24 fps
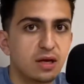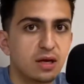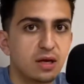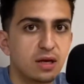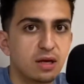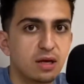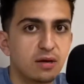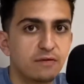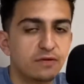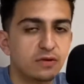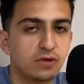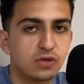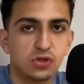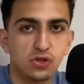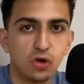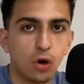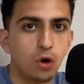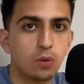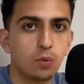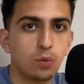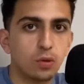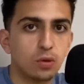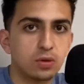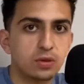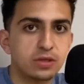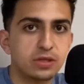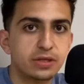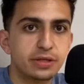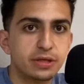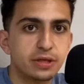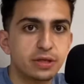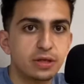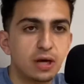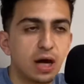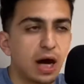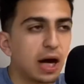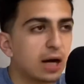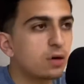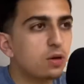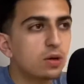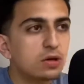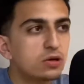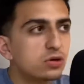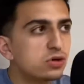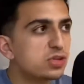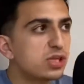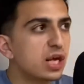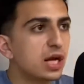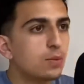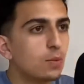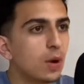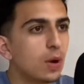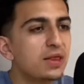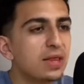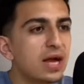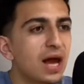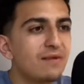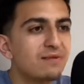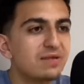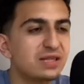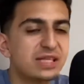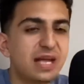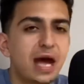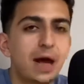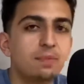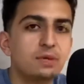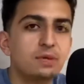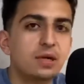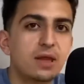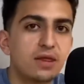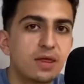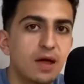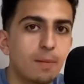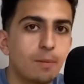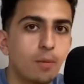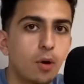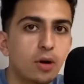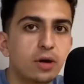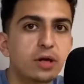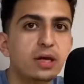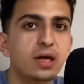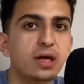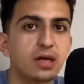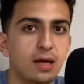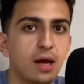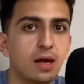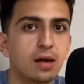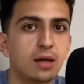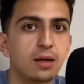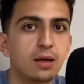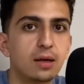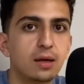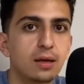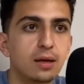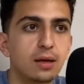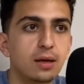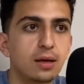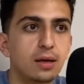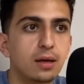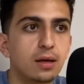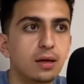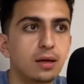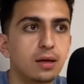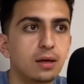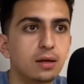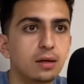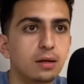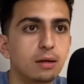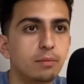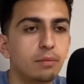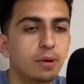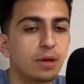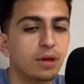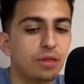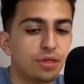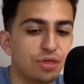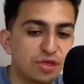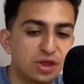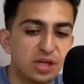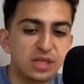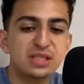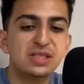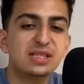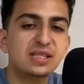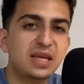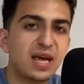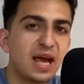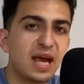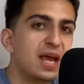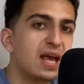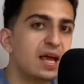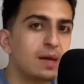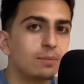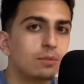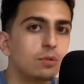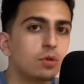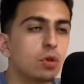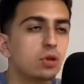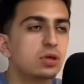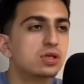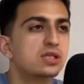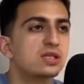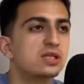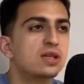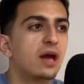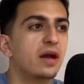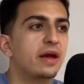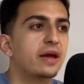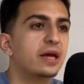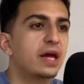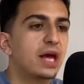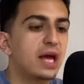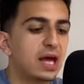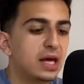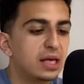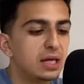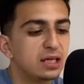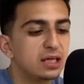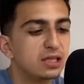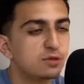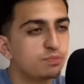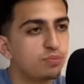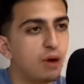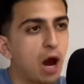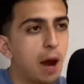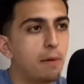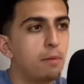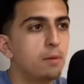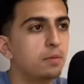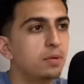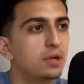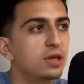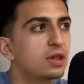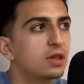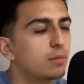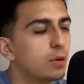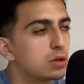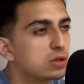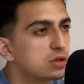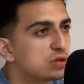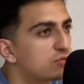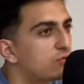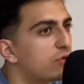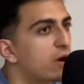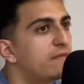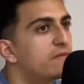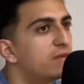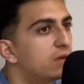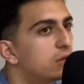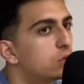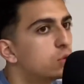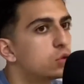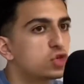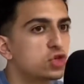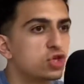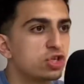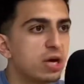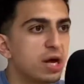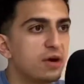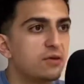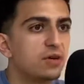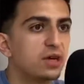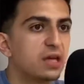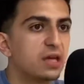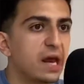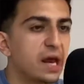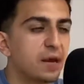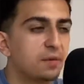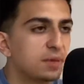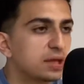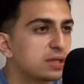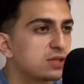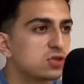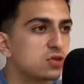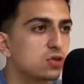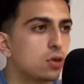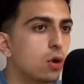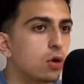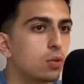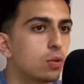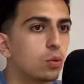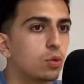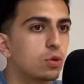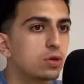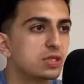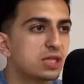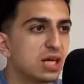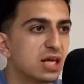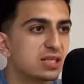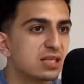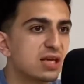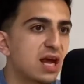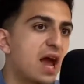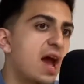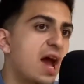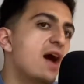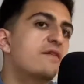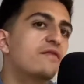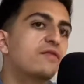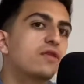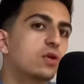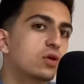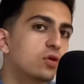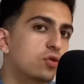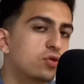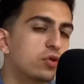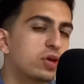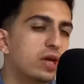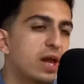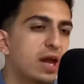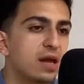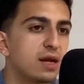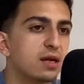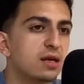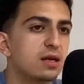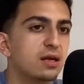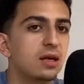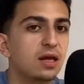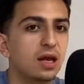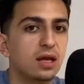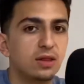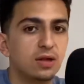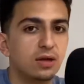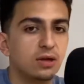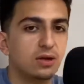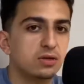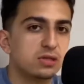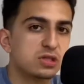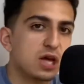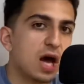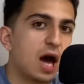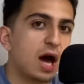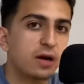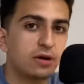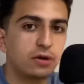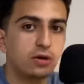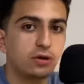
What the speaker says: for Star Wars. I don't understand why they haven't tapped into that market yet. But this game looks like it is probably the most revolutionary game that Star Wars has ever created in their entire